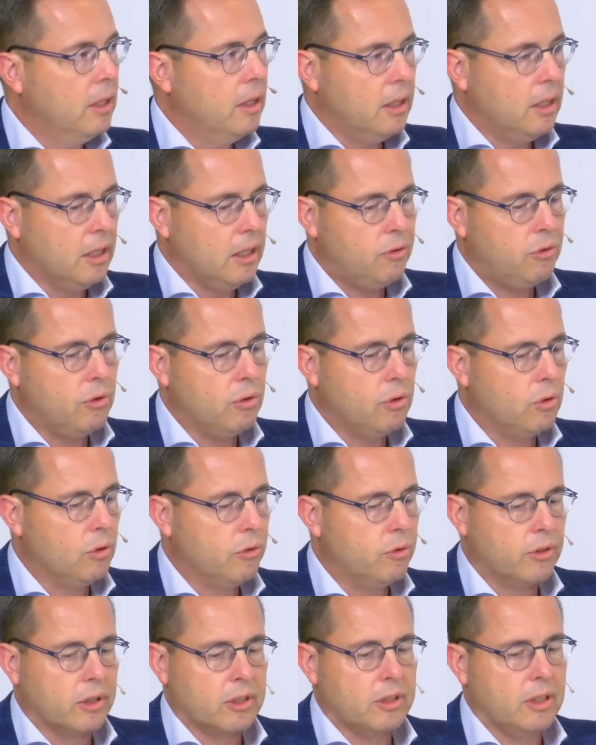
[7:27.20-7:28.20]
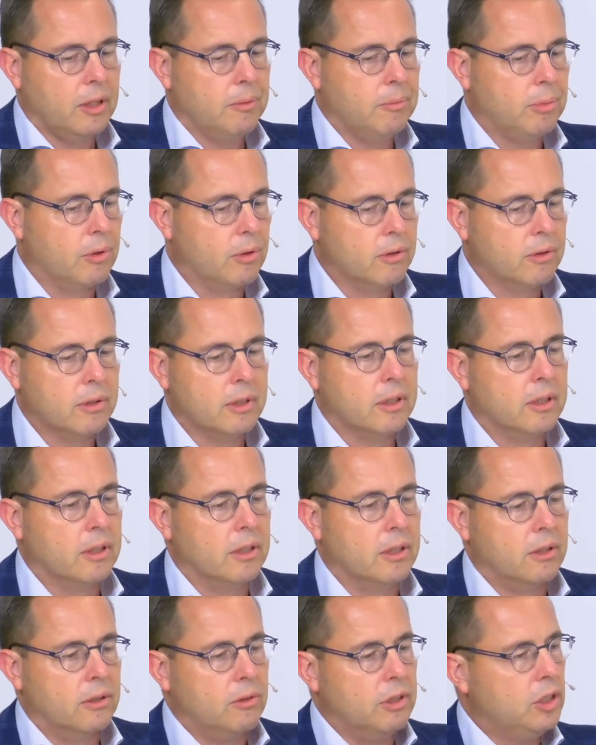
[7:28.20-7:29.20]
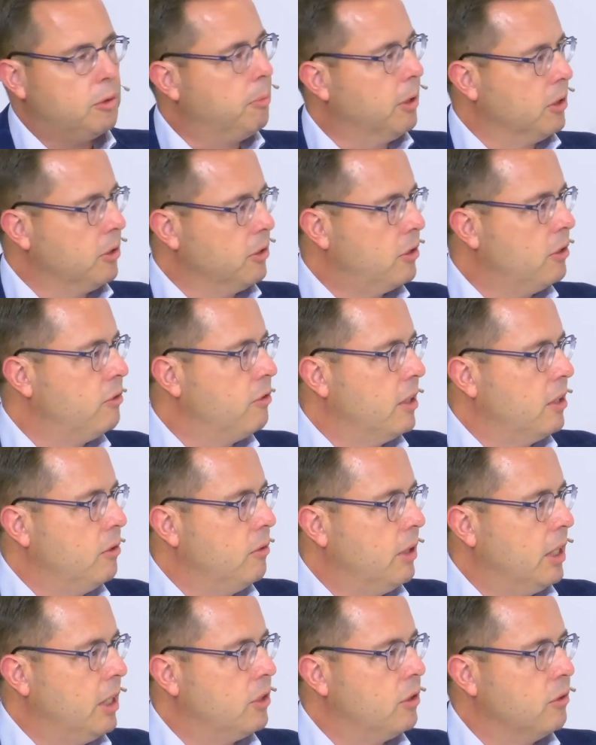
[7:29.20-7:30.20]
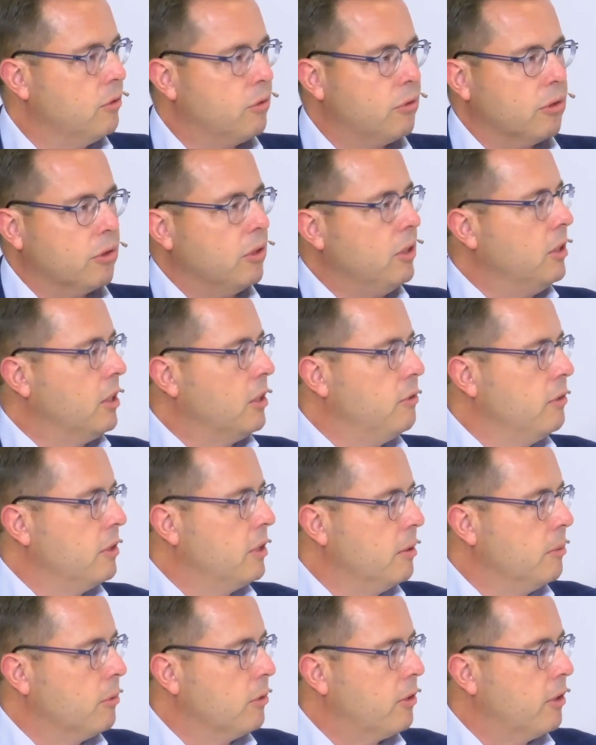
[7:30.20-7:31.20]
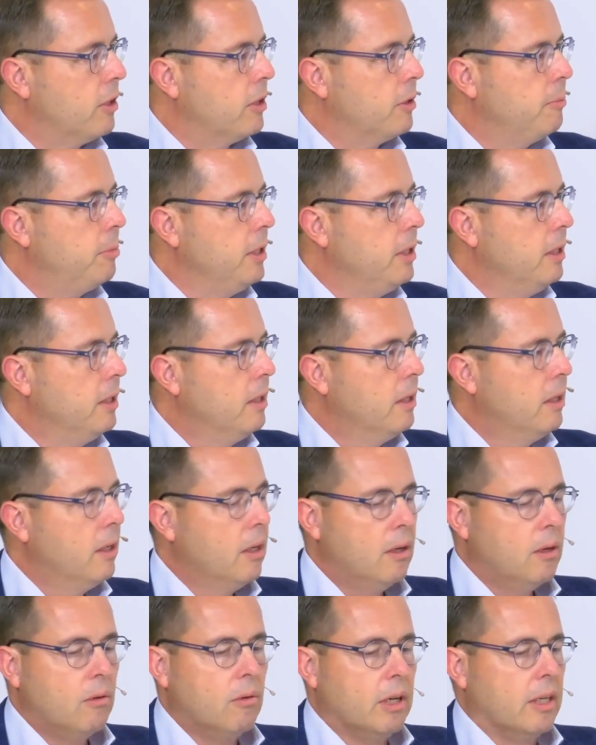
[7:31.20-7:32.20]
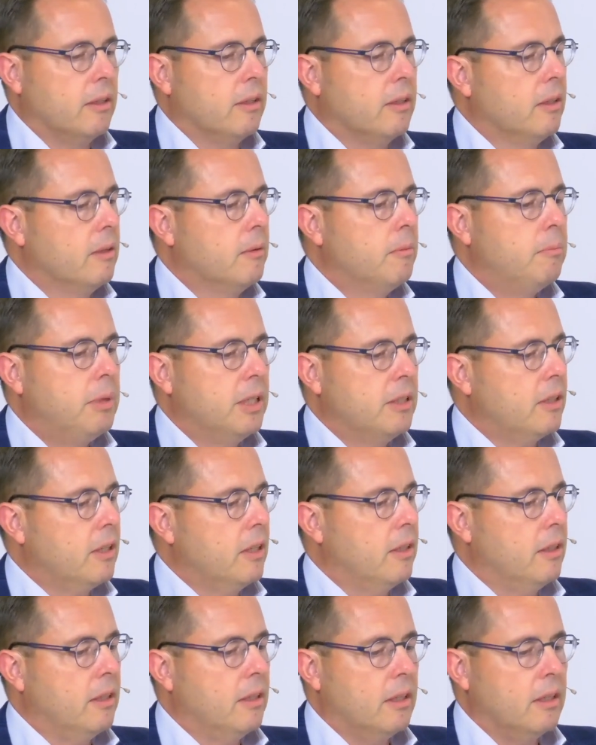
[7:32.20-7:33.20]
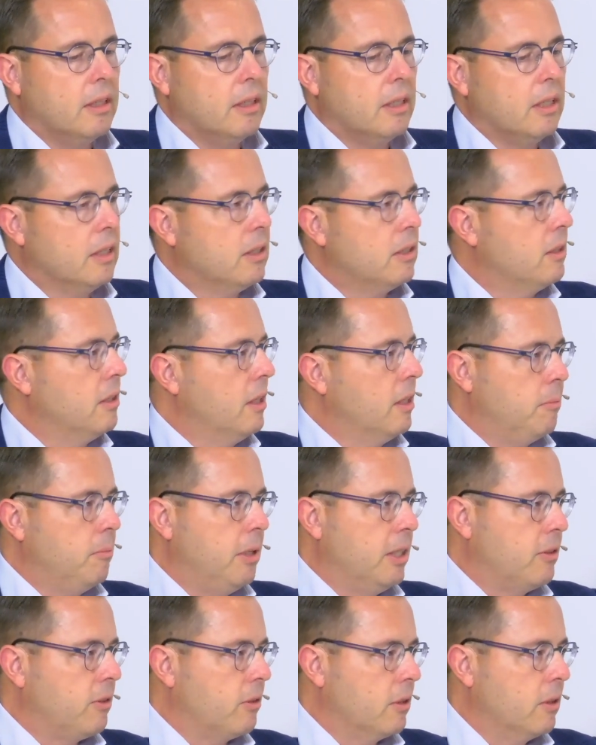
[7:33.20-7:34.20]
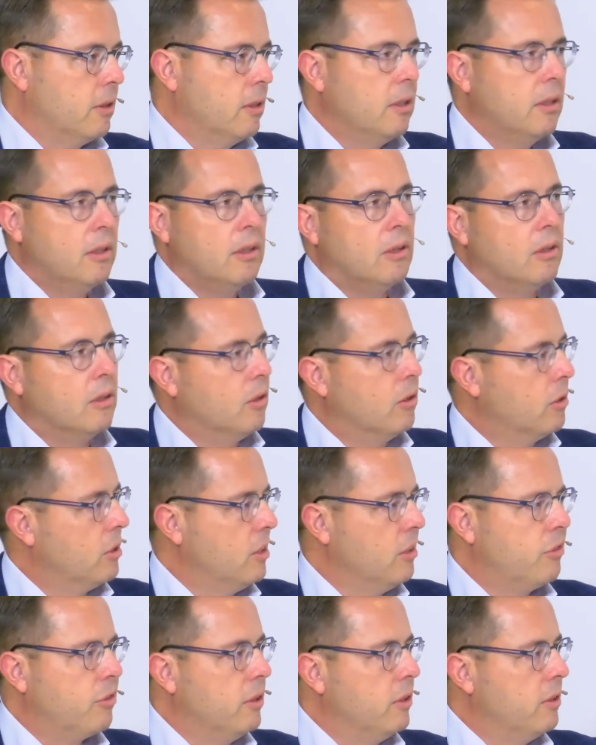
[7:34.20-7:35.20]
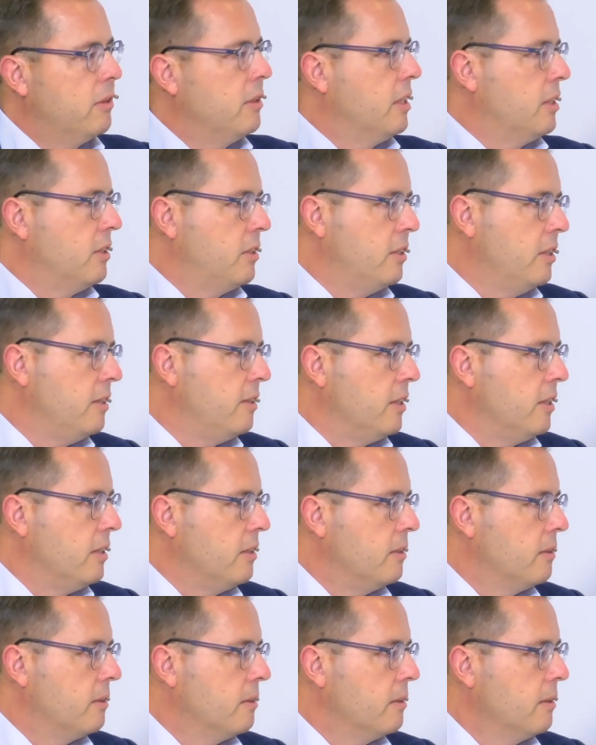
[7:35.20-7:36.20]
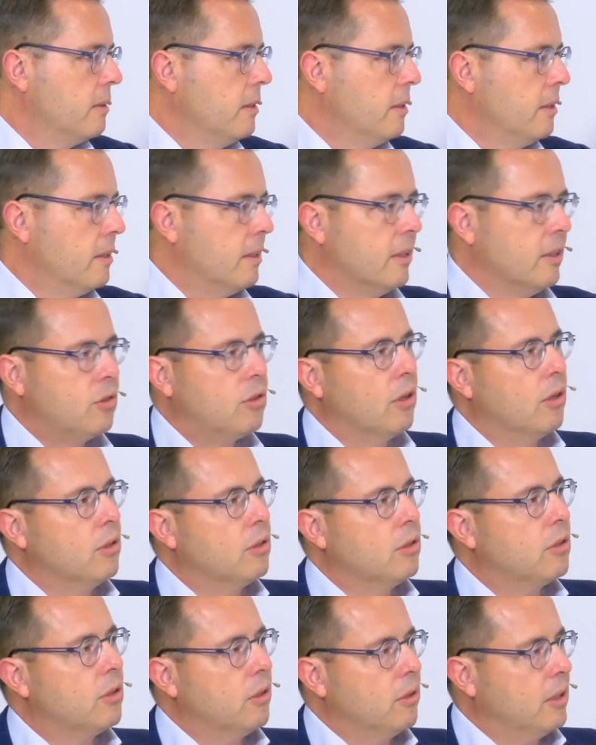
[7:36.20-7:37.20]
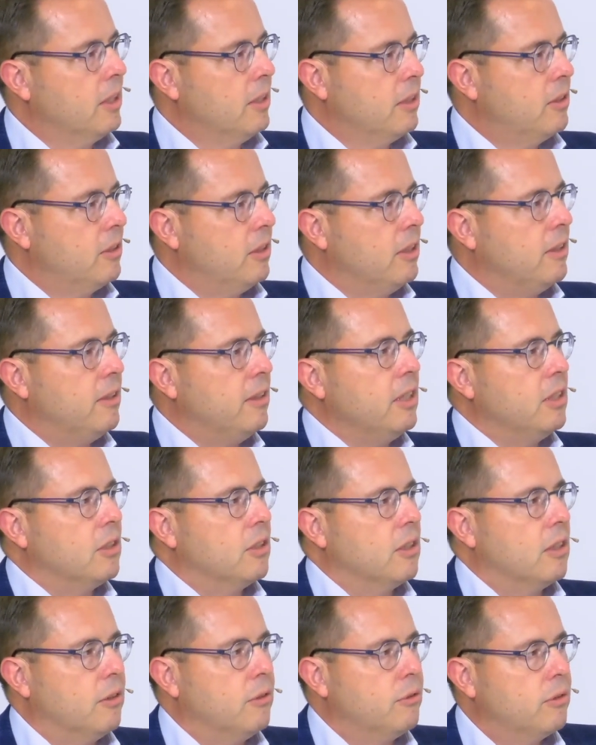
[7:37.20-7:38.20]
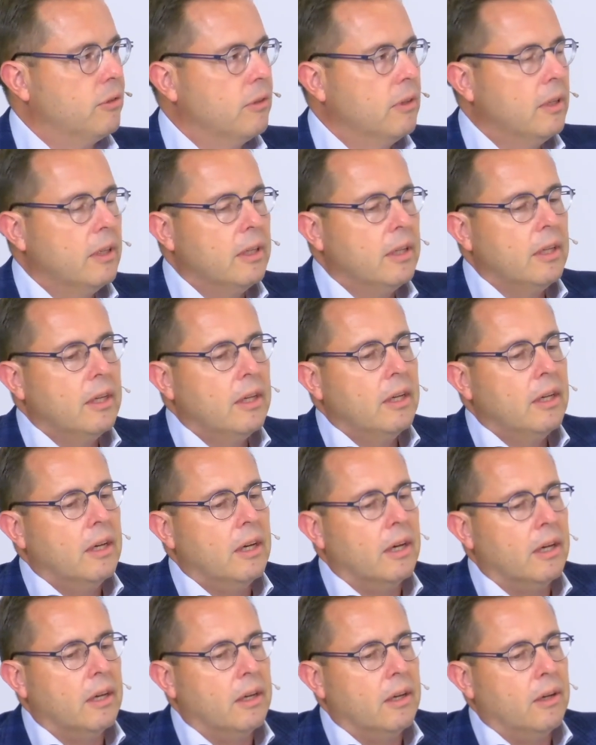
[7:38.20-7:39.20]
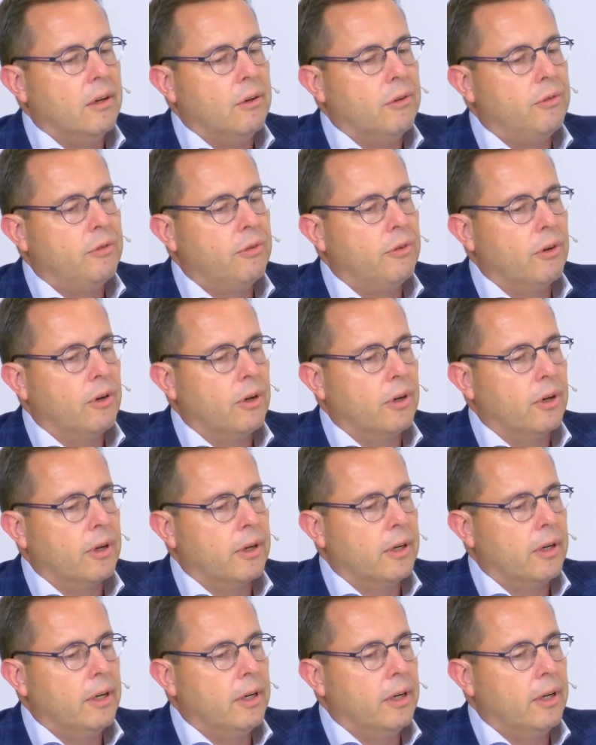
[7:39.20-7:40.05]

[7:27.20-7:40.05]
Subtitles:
If you do, for example, a response evaluation for neoadjuvant chemotherapy, well, the PET scan is not better or different than CT. Mm-hmm. And so then CT is enough. For